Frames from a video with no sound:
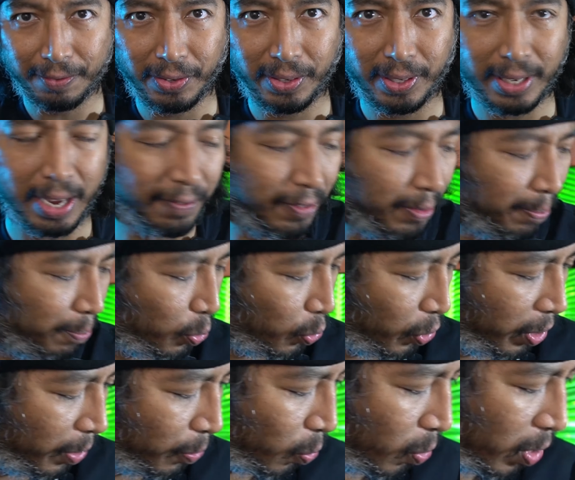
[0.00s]

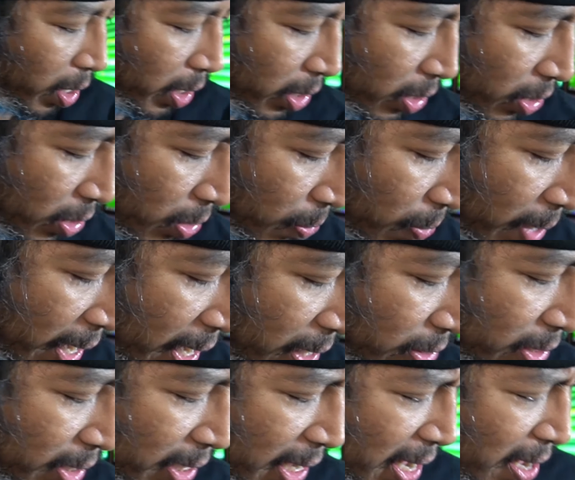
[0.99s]
7.1 surround
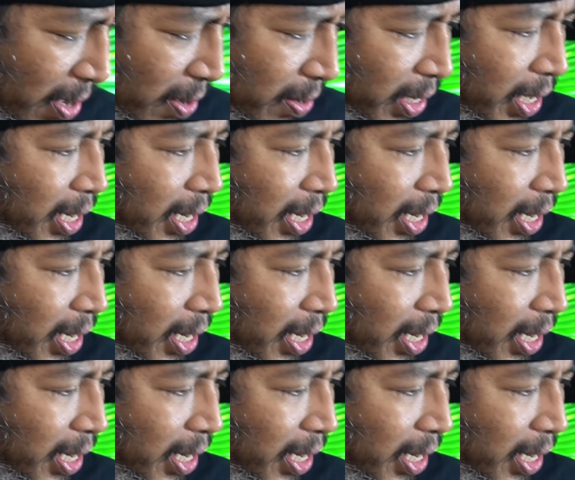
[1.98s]
sound,